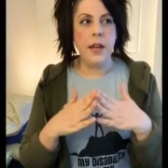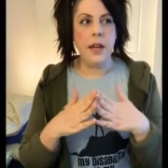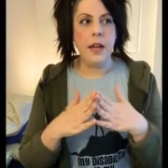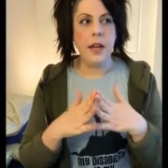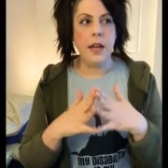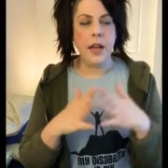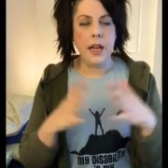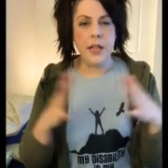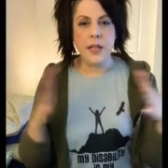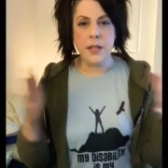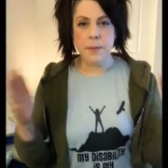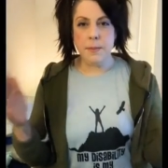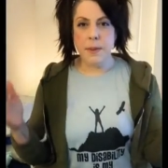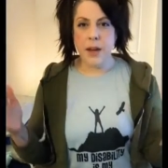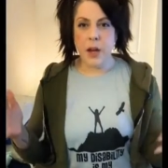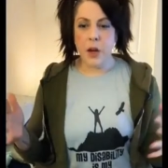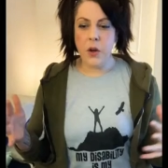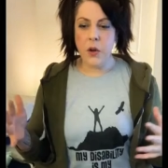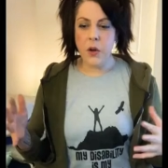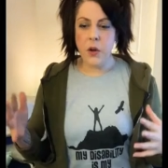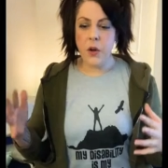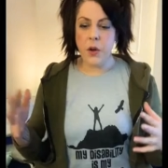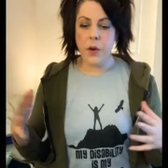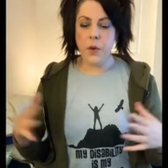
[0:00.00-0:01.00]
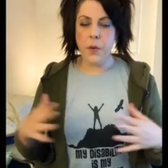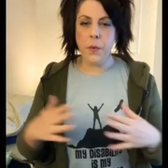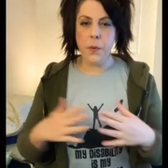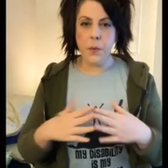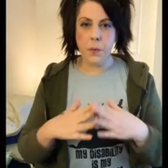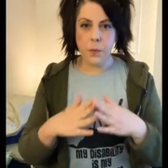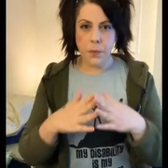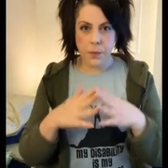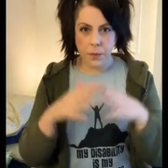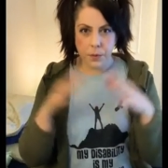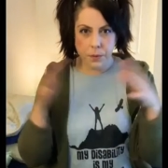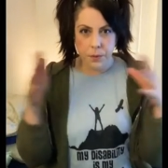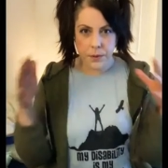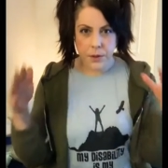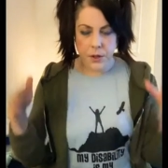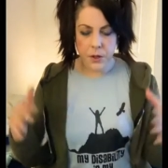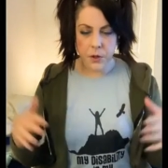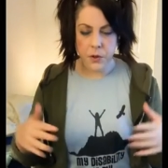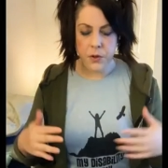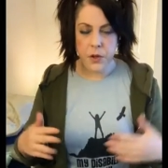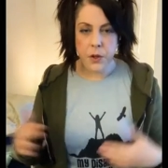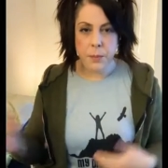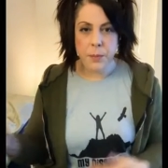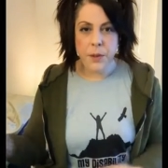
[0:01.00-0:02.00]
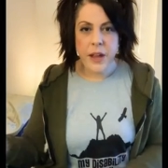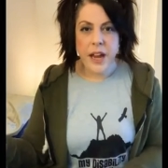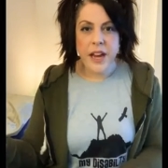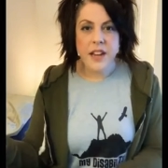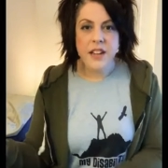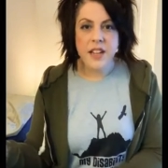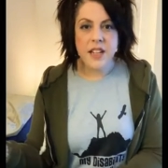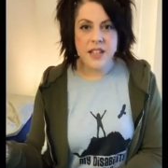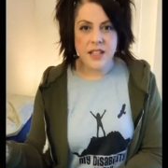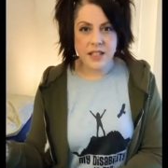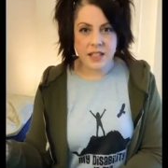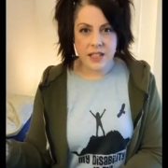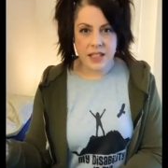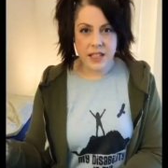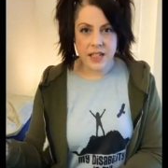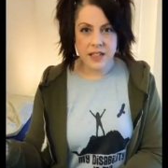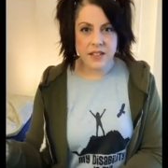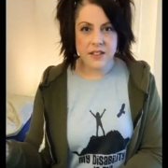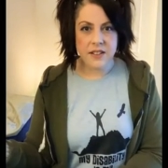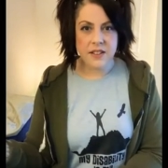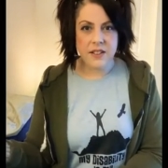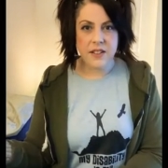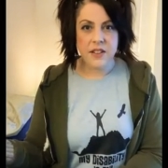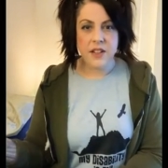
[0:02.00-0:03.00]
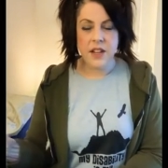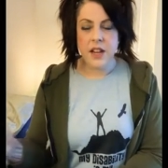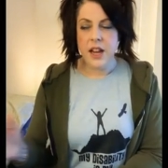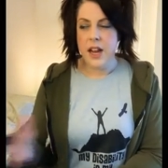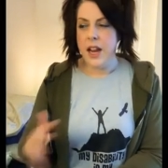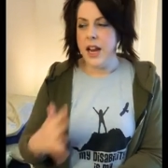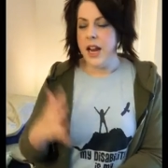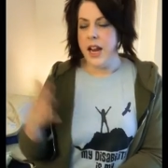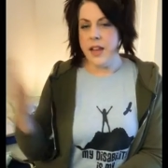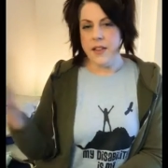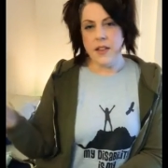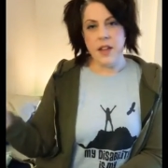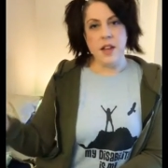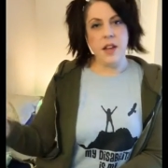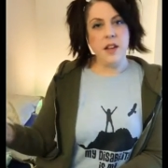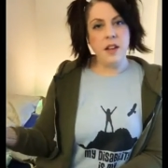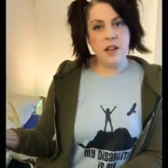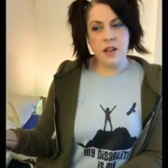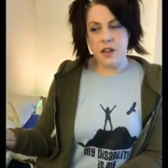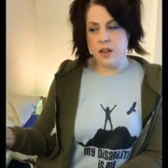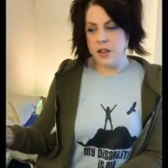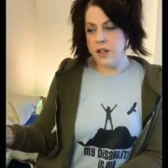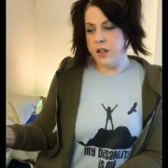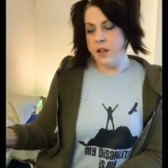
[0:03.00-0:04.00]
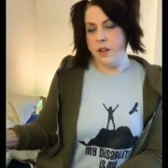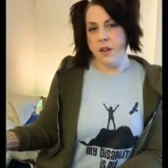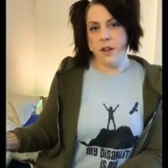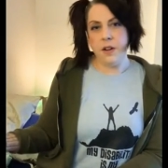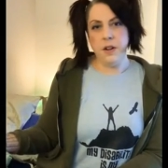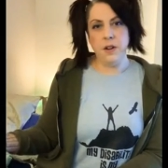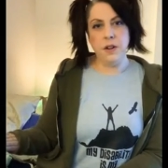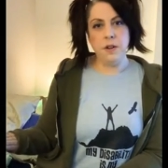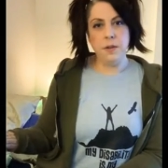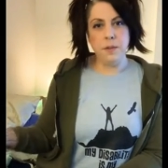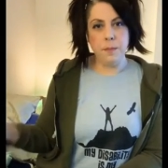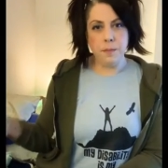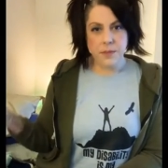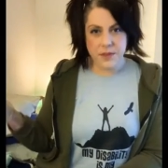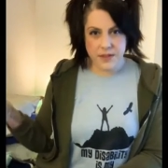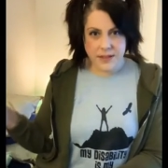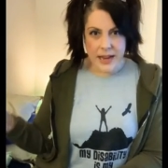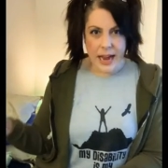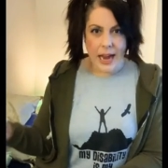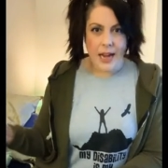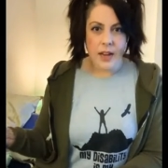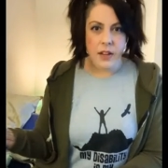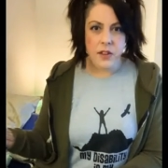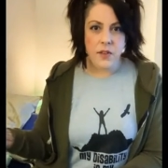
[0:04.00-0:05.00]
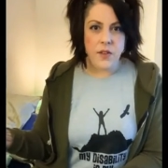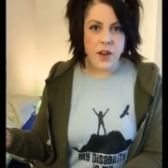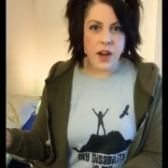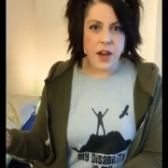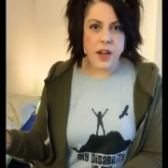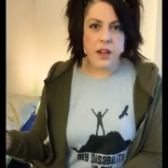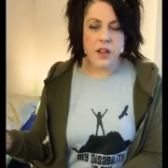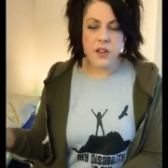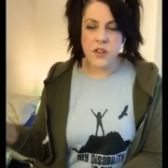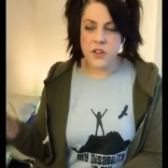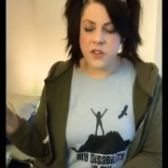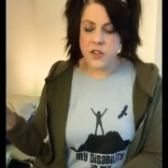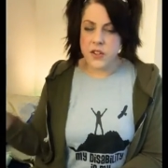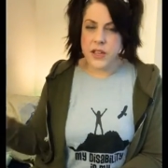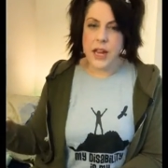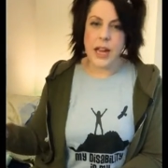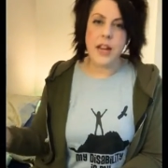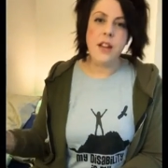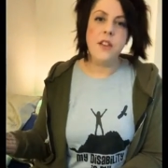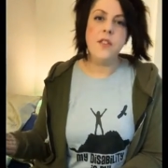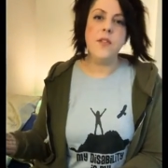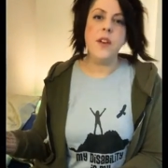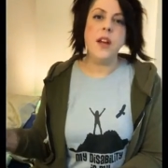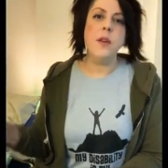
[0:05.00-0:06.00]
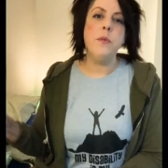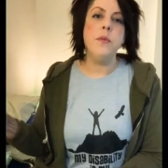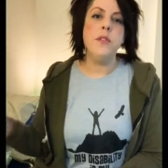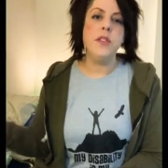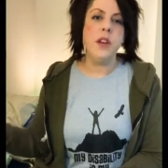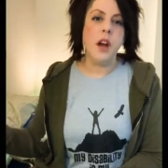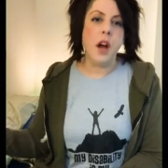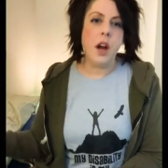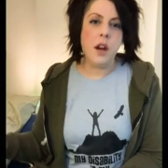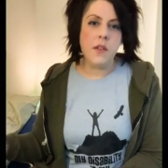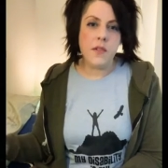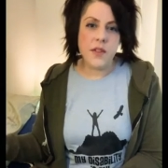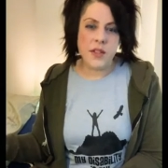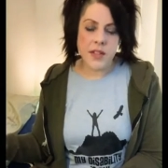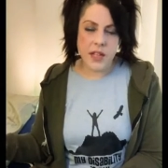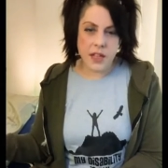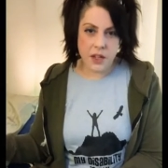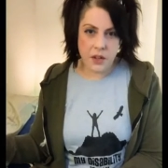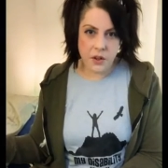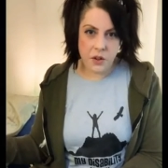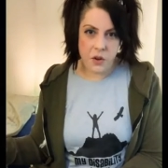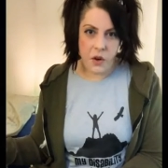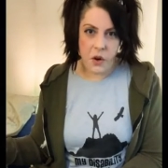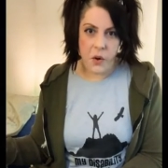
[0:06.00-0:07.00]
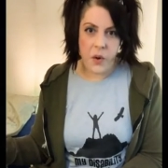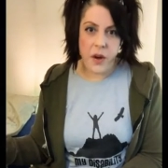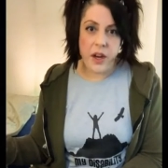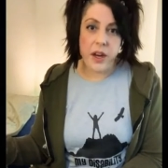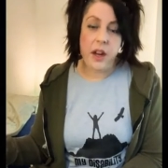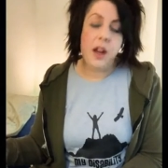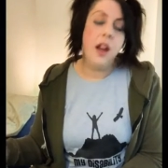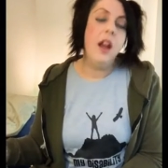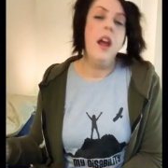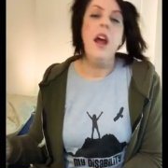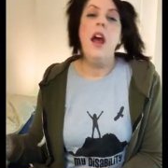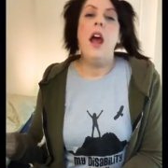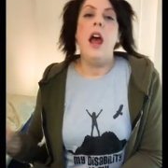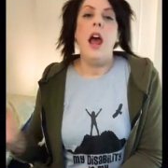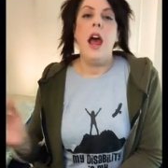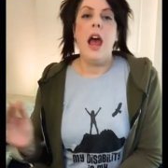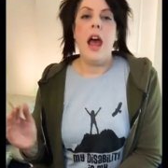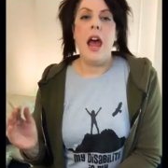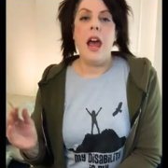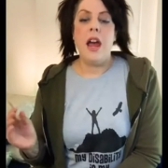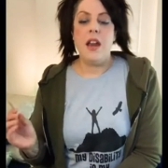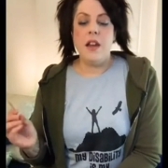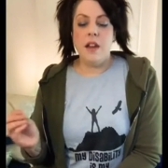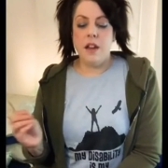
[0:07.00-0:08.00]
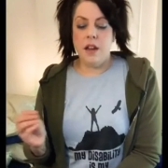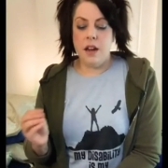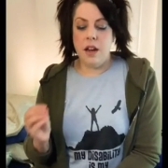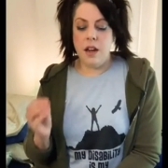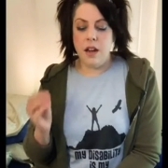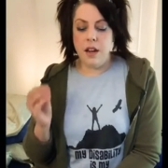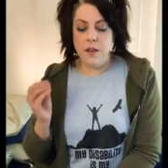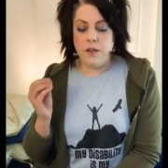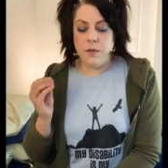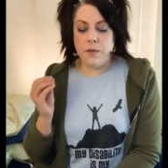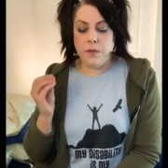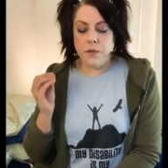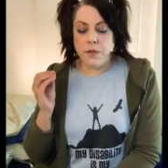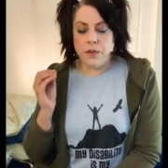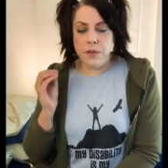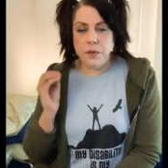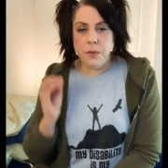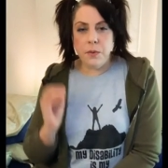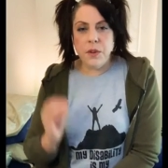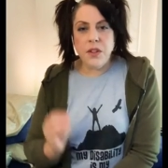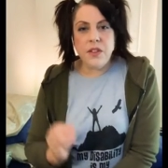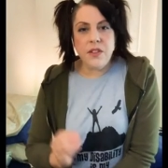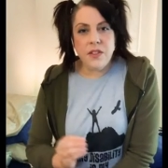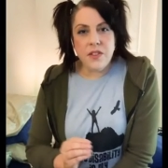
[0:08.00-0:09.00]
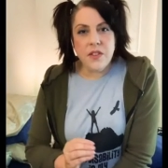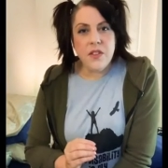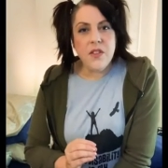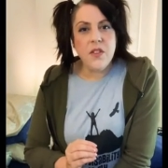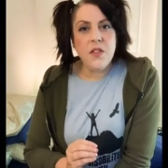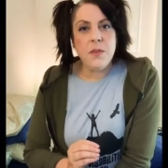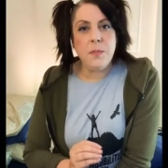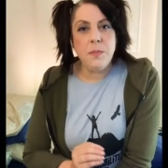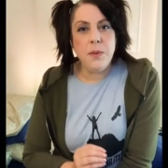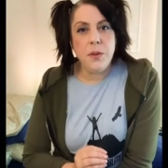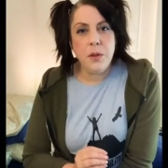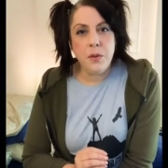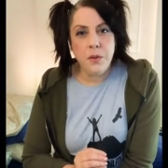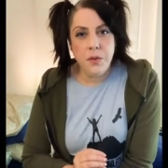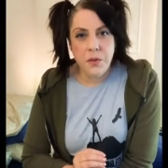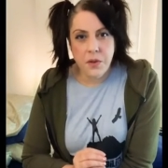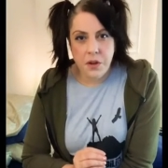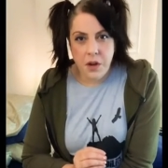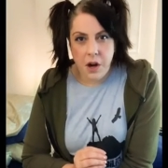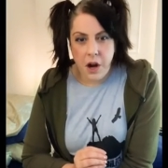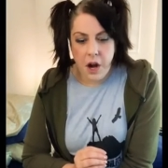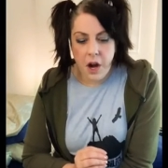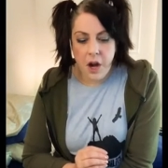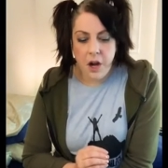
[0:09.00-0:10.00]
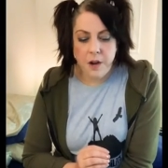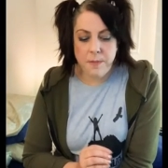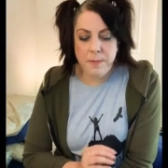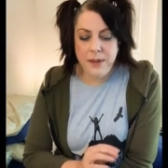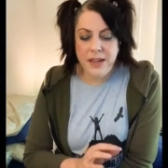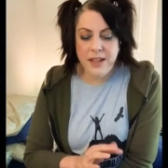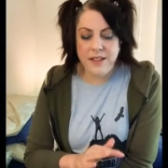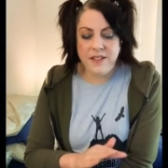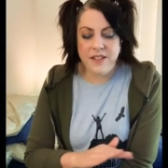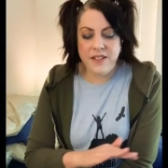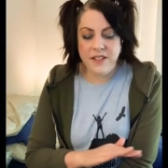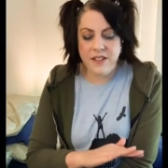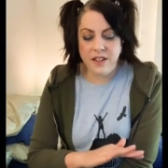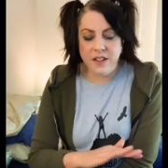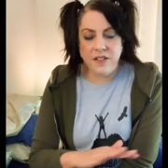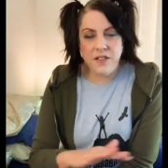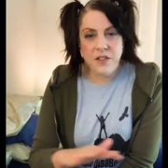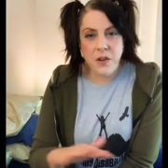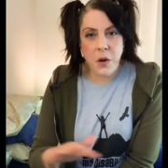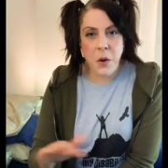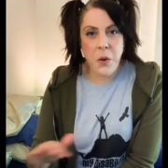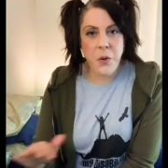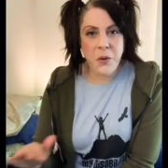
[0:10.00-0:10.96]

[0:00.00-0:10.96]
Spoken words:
It's about, you're planting seeds, and then you're satisfied. You're satisfied with the harvest that you're growing. And the reason this is a beautiful card, because it does go